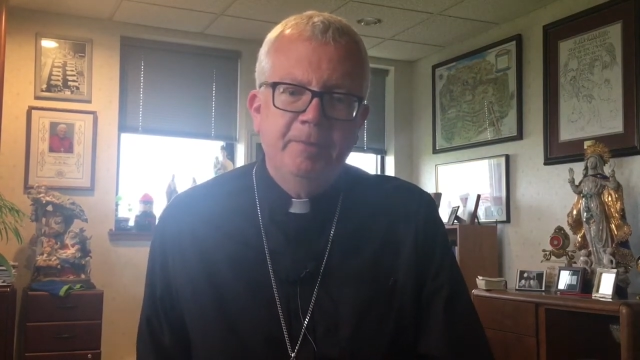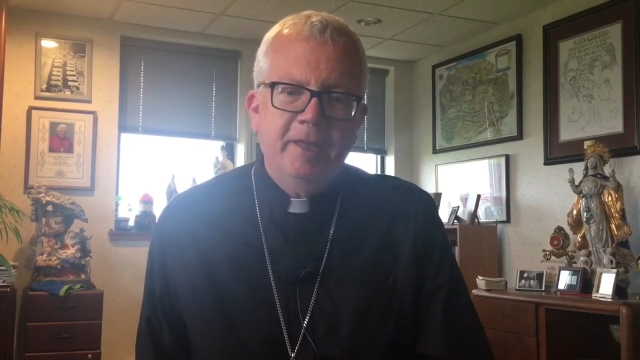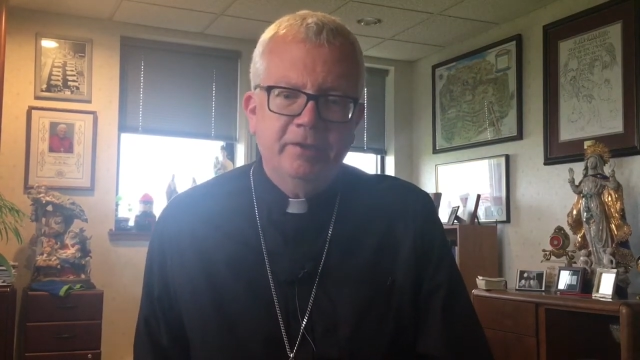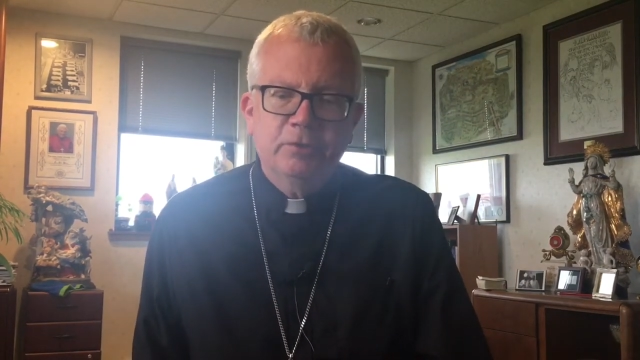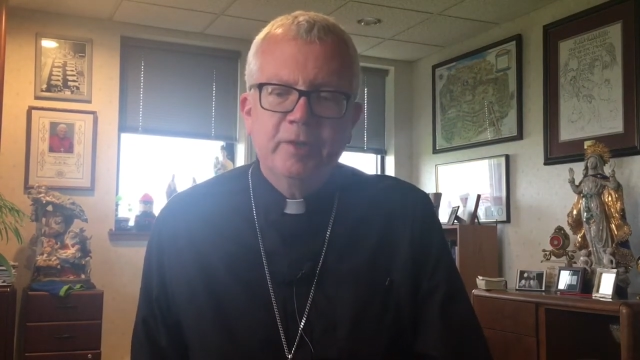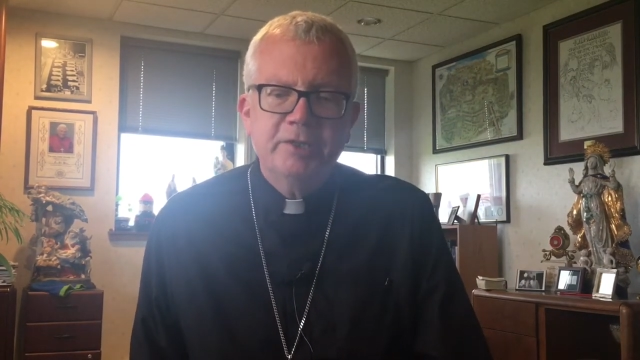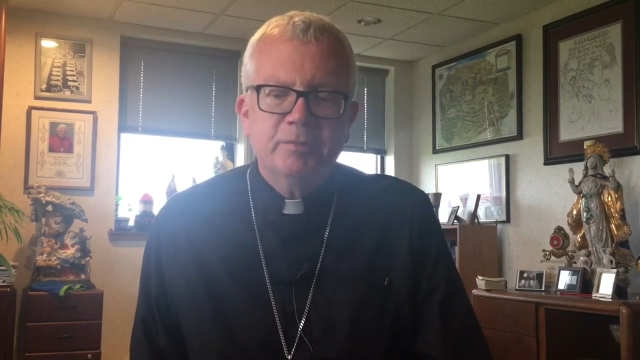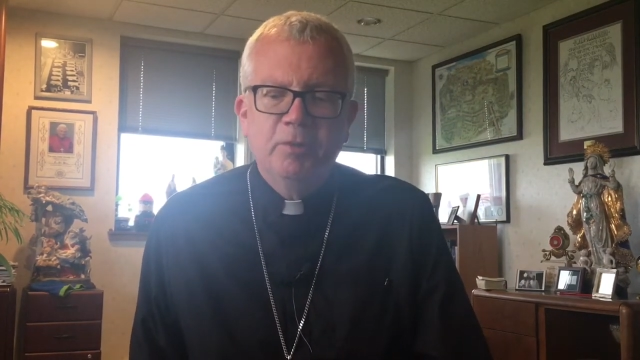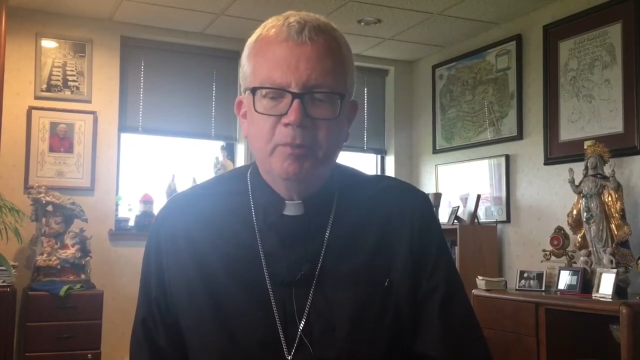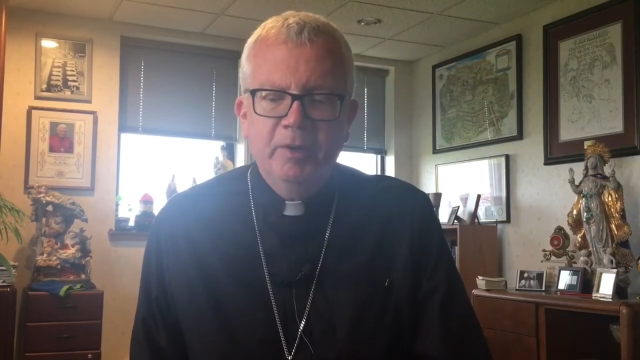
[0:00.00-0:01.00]
that
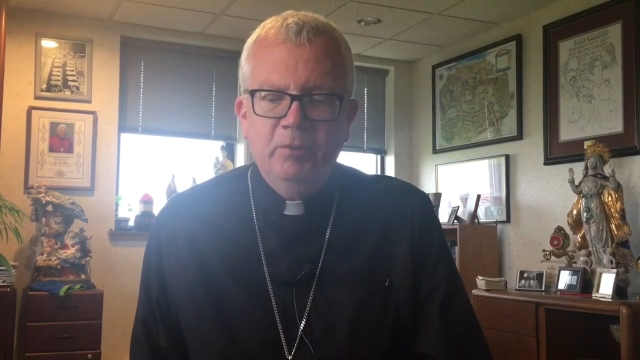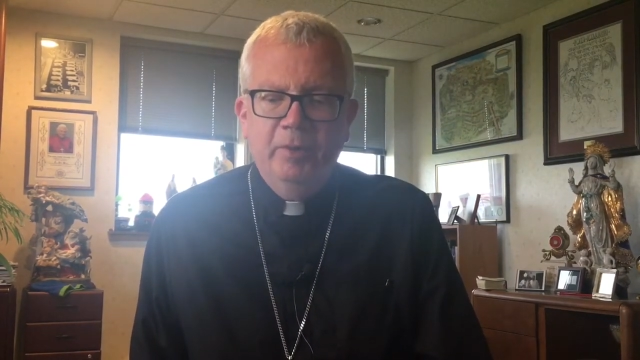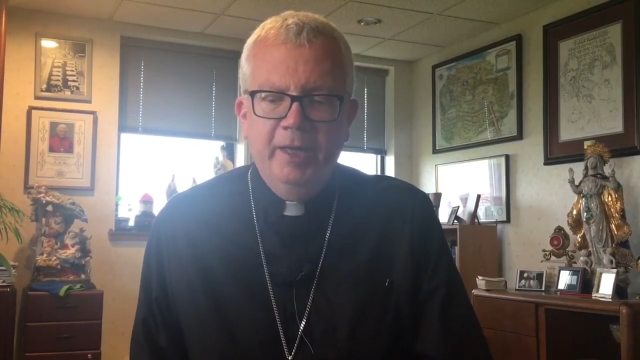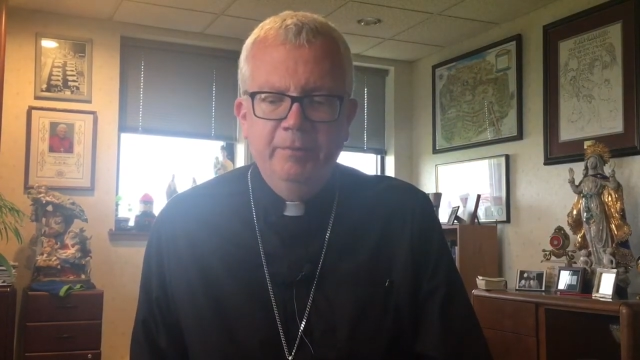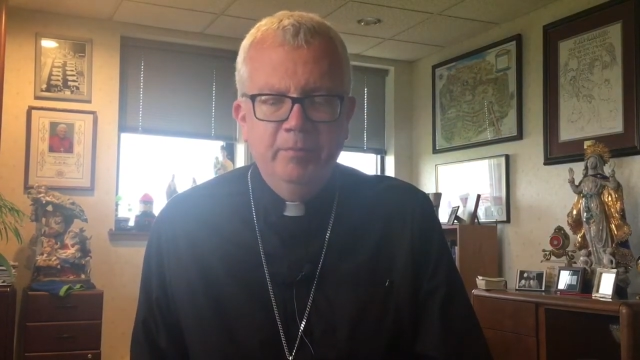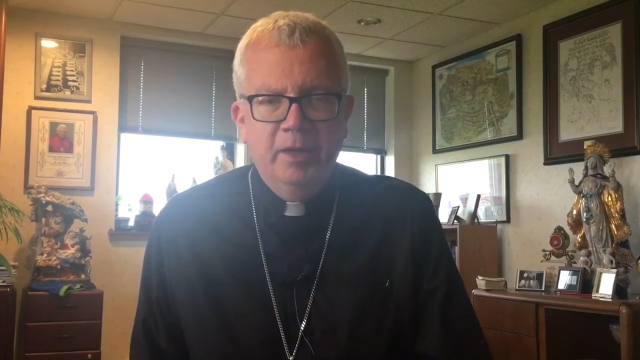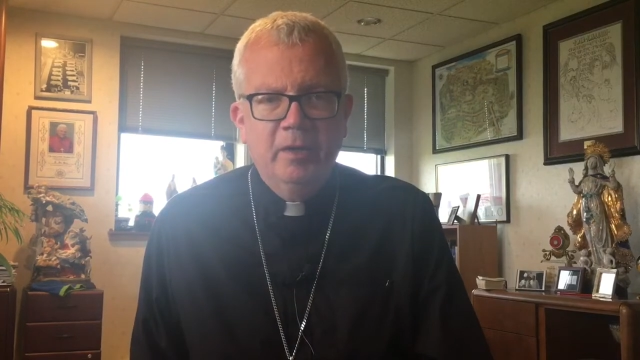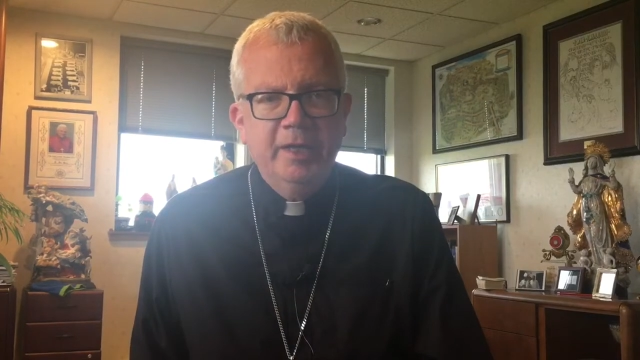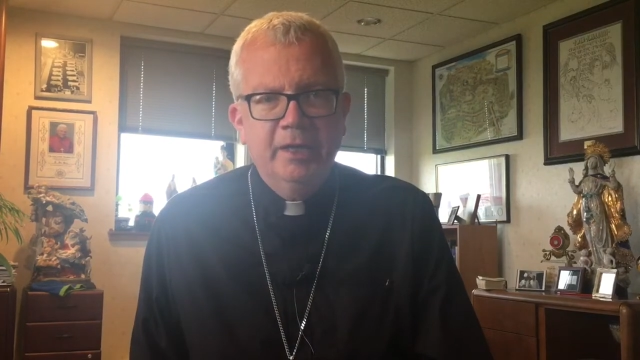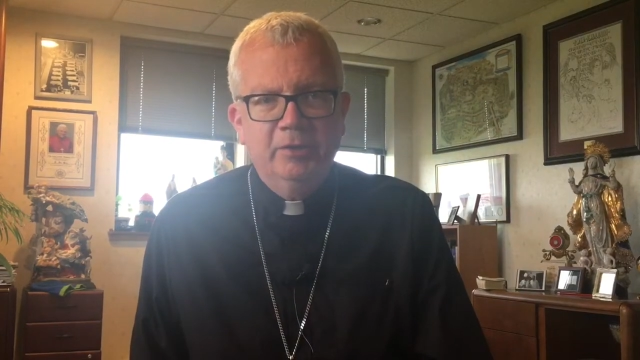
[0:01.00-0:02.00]
graced moment when
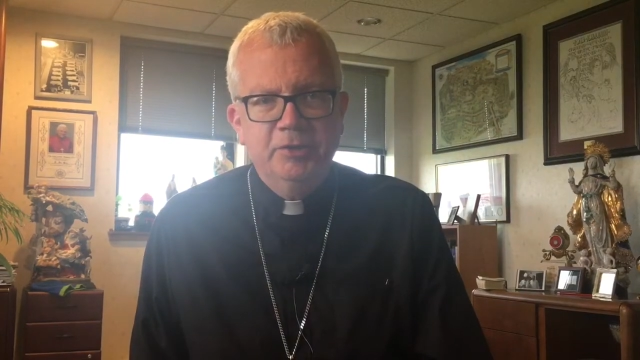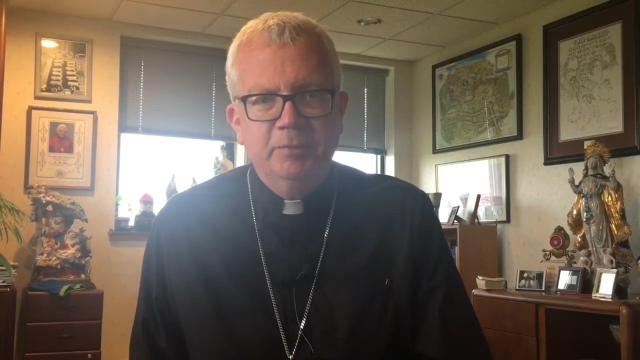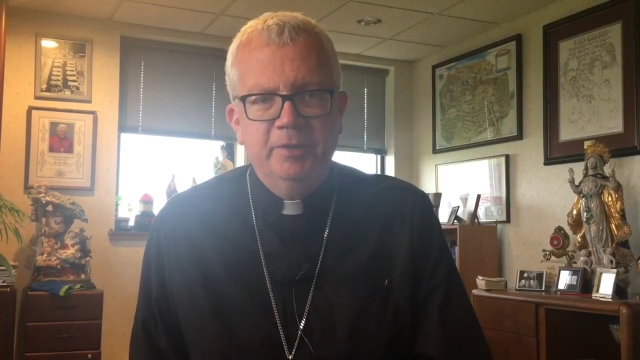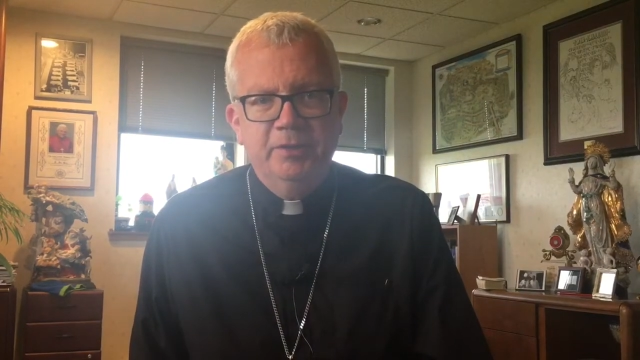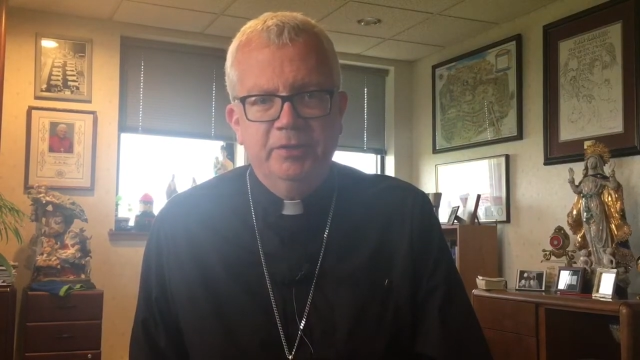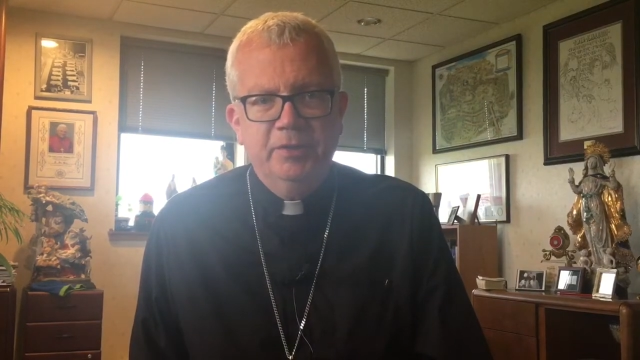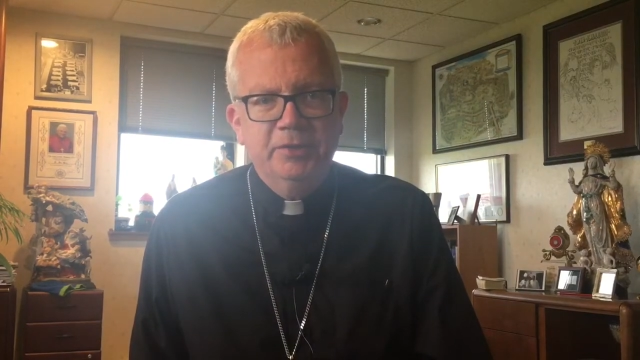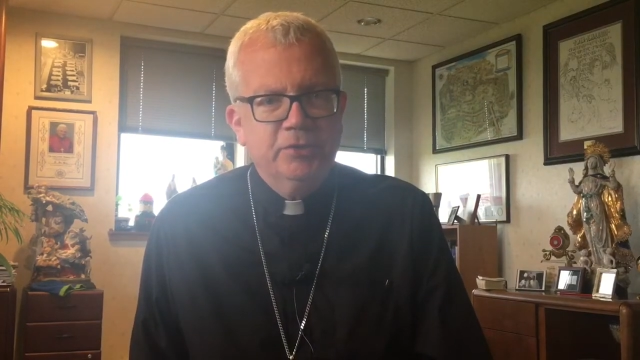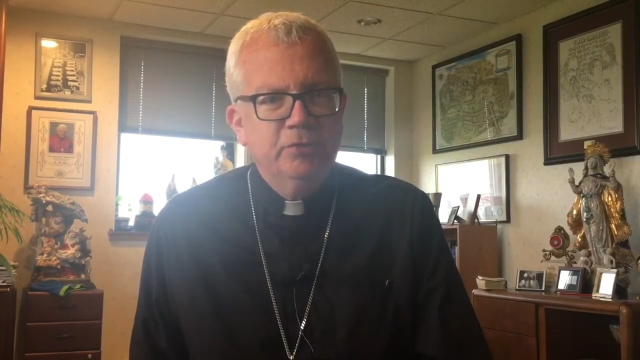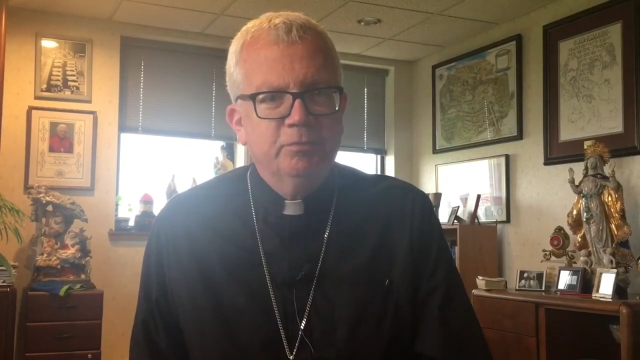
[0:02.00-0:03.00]
Mary and Elizabeth,
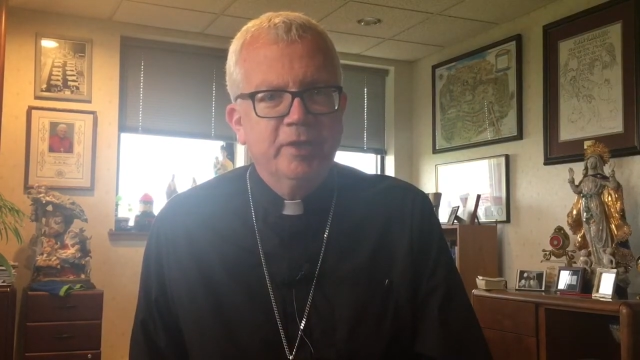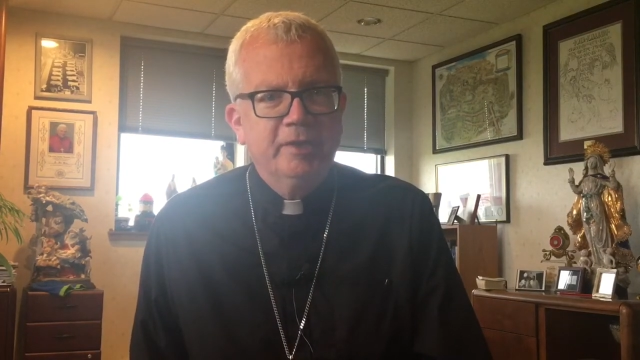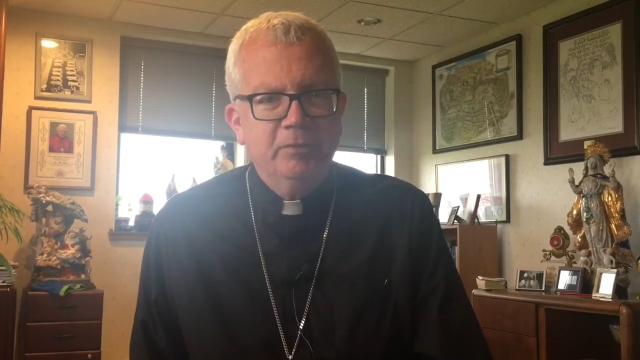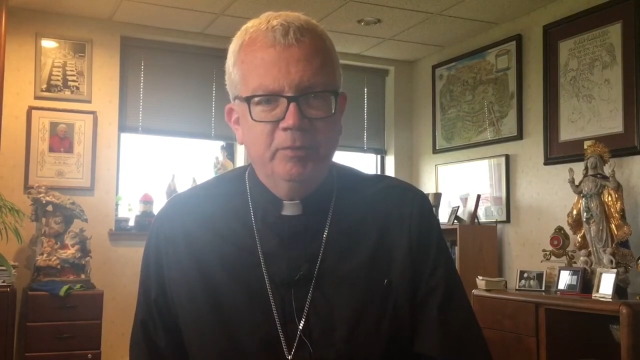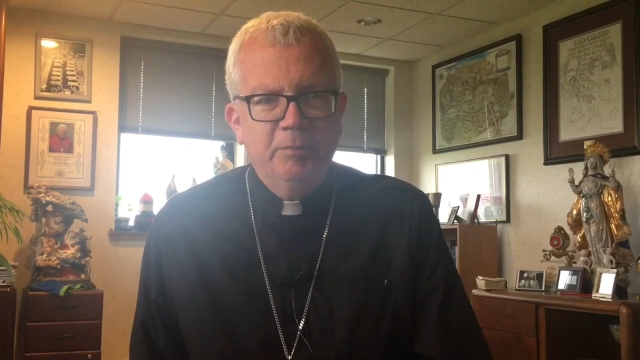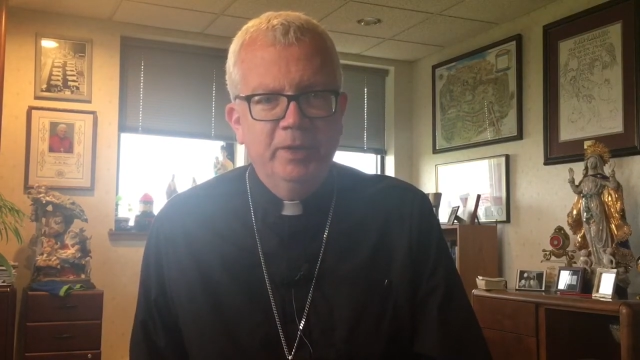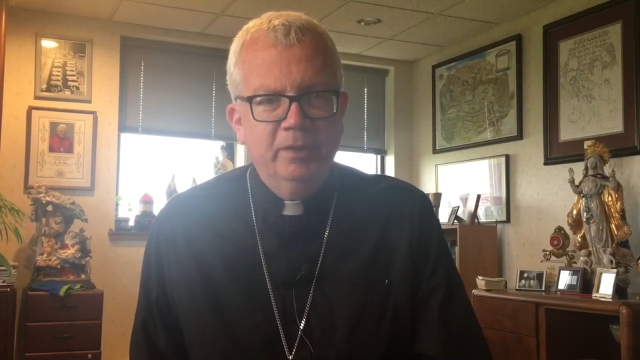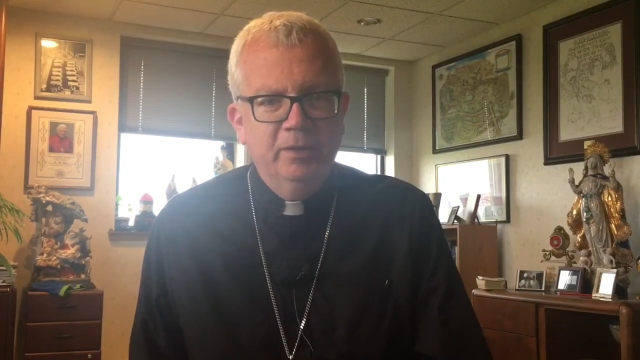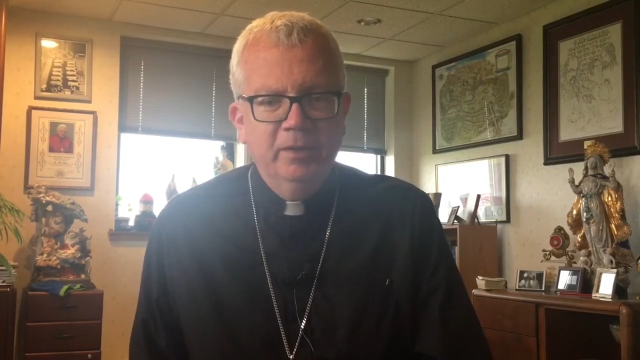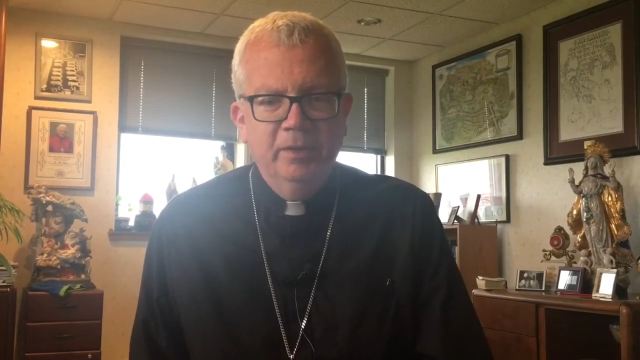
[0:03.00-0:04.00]
these two pregnant women,